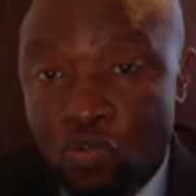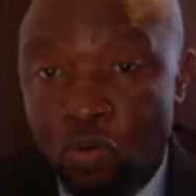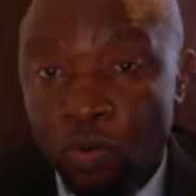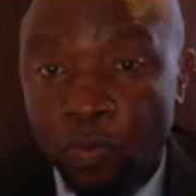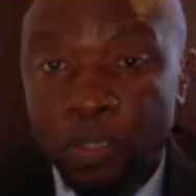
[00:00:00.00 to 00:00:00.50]

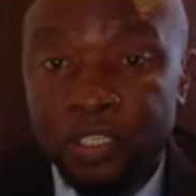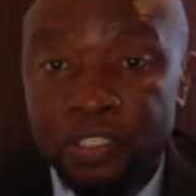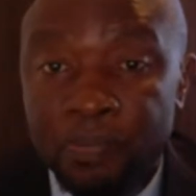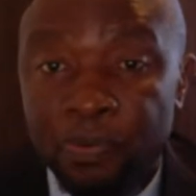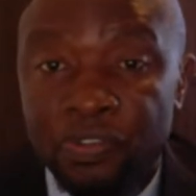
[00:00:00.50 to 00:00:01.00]
What
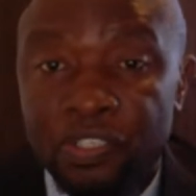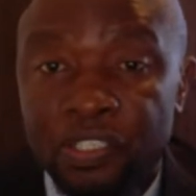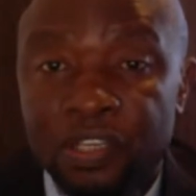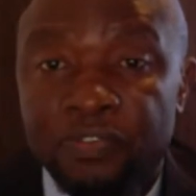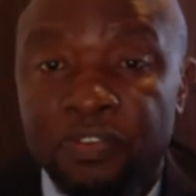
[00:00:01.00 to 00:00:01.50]
is the
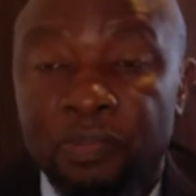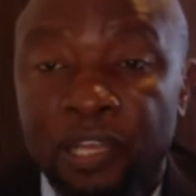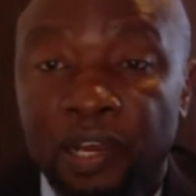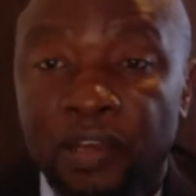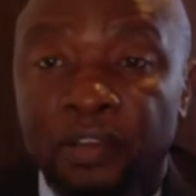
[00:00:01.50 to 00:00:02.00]
procedure from
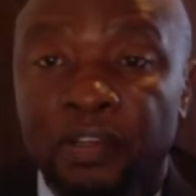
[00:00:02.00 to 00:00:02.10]
there?